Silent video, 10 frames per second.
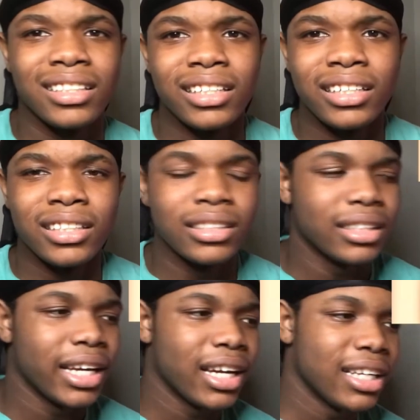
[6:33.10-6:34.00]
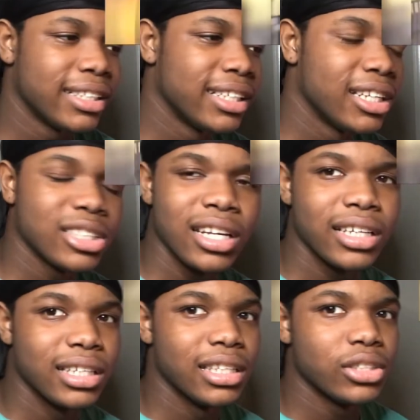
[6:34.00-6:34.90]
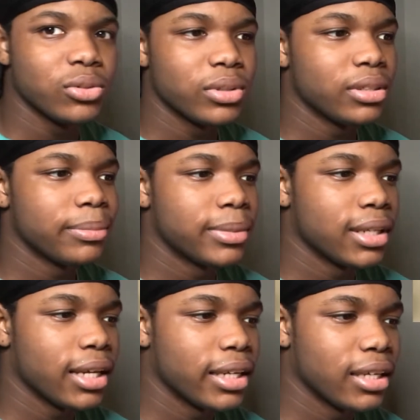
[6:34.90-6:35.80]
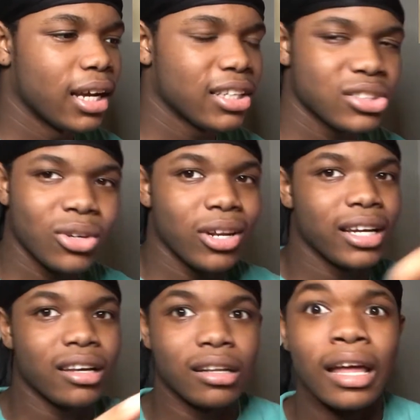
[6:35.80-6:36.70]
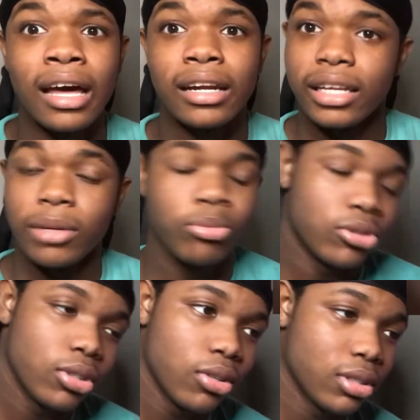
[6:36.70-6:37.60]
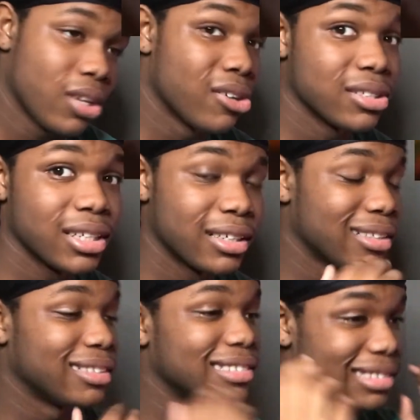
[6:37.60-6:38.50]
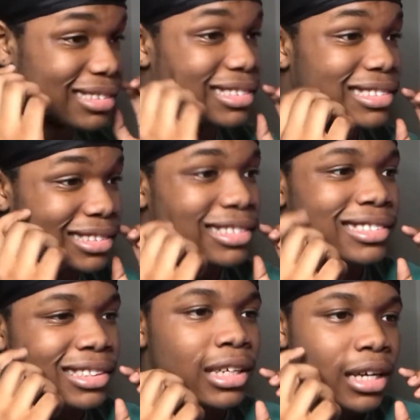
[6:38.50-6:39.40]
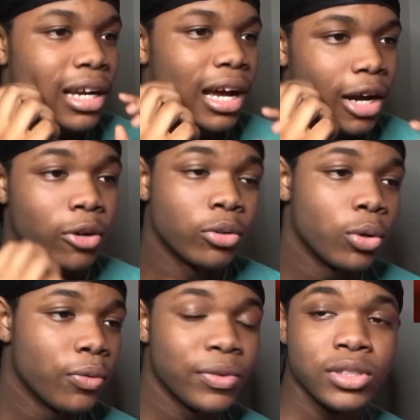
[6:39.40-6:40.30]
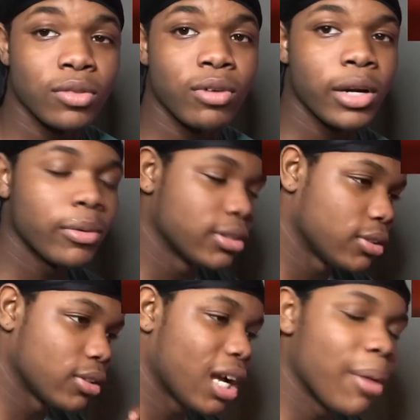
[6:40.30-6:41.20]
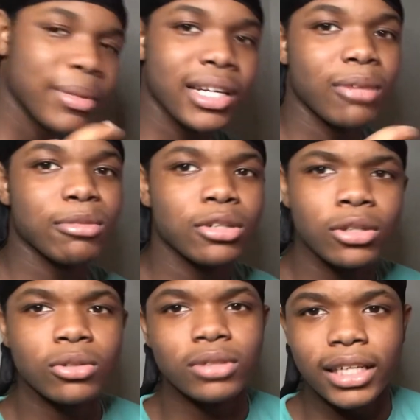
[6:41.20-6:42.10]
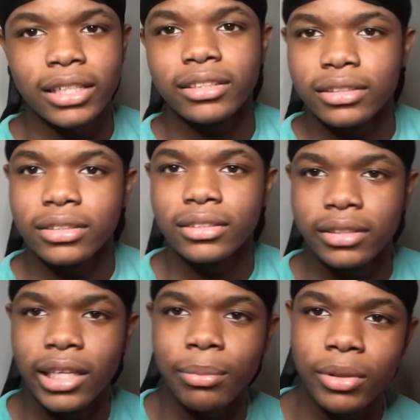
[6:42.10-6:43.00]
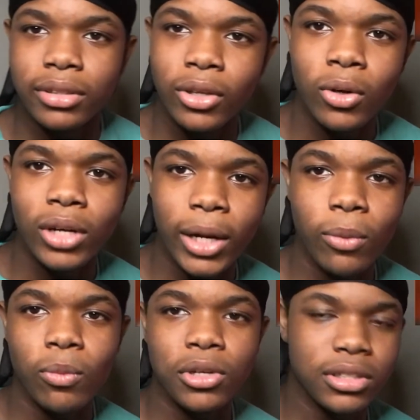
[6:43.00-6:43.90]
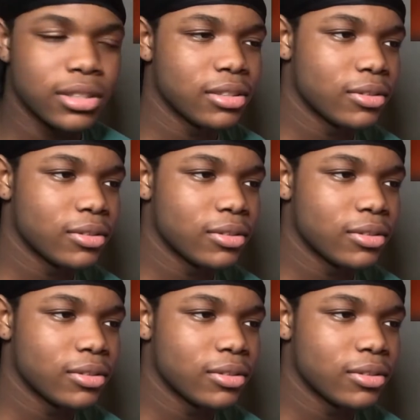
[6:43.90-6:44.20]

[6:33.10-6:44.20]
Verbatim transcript: I did like I did try to get into it, but like I saw like a lot of episodes. I was like, uh, I don't know if it's the right one. So comment down below, like, let me know like which